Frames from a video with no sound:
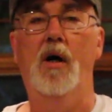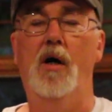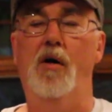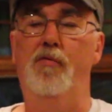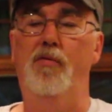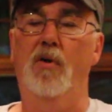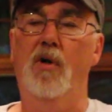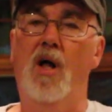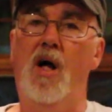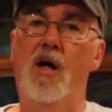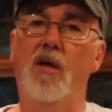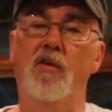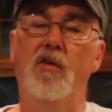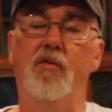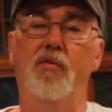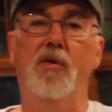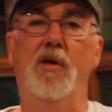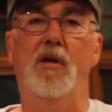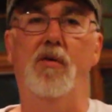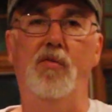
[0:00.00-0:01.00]
A
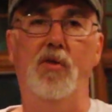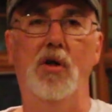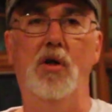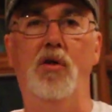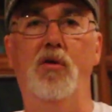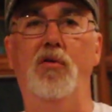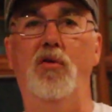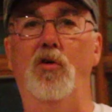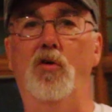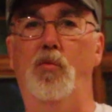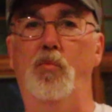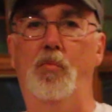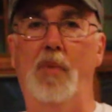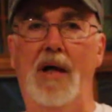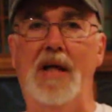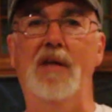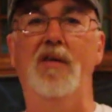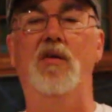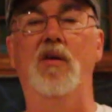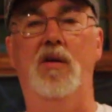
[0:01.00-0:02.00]
philosophy of use is
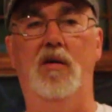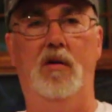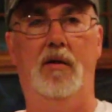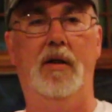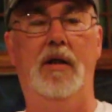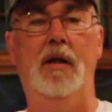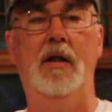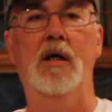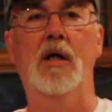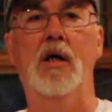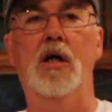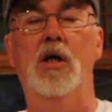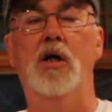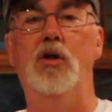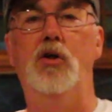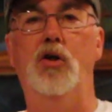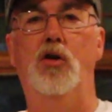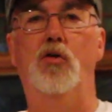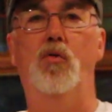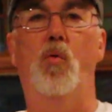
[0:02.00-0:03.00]
basically
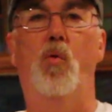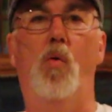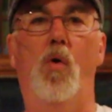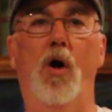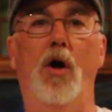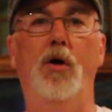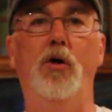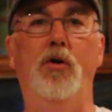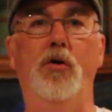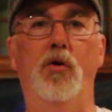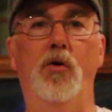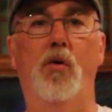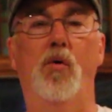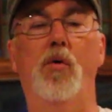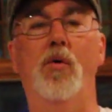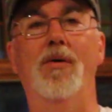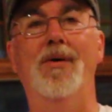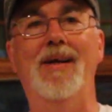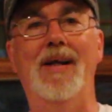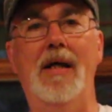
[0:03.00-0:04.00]
just what
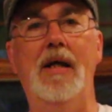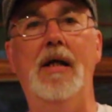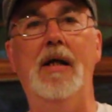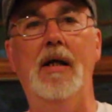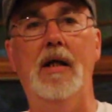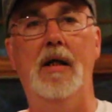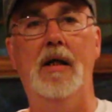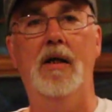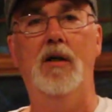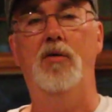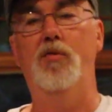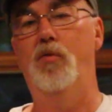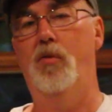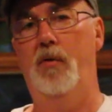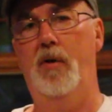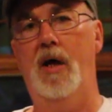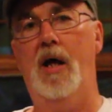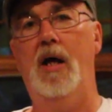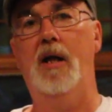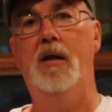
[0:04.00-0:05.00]
your need is for
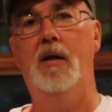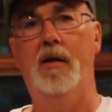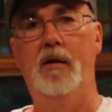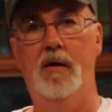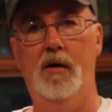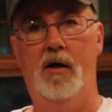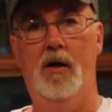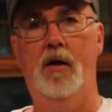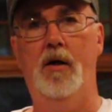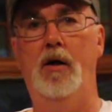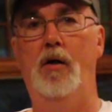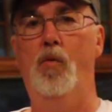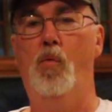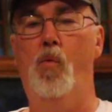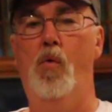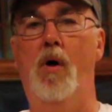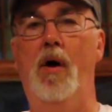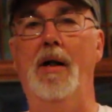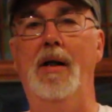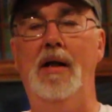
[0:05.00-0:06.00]
that gun and
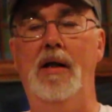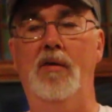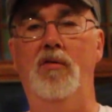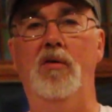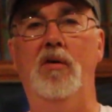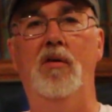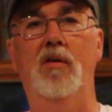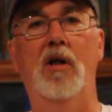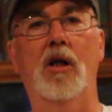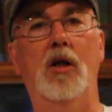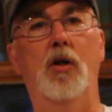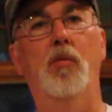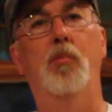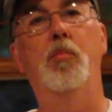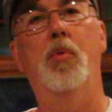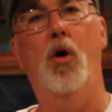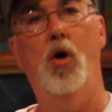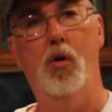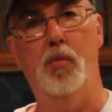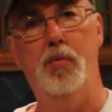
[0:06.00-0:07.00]
what its intended
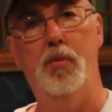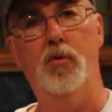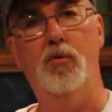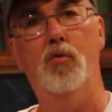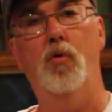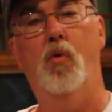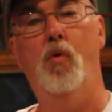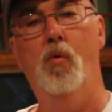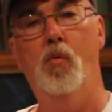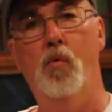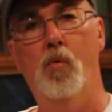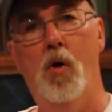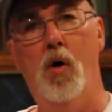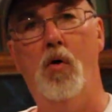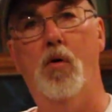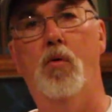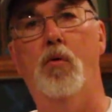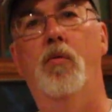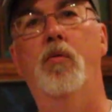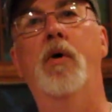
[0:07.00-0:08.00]
purpose or
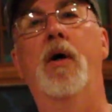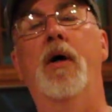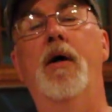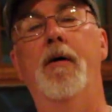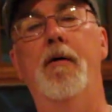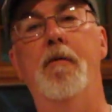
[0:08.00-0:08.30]
role